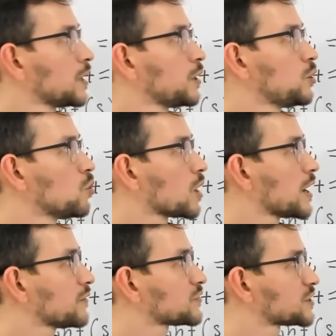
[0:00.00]
You
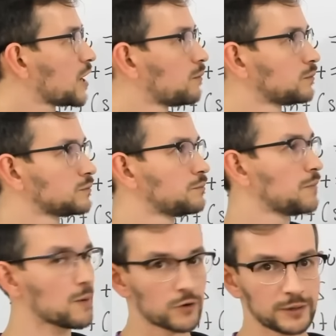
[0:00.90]
have some
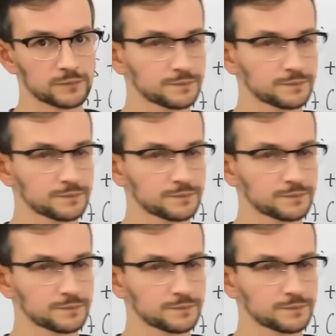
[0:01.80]
memory.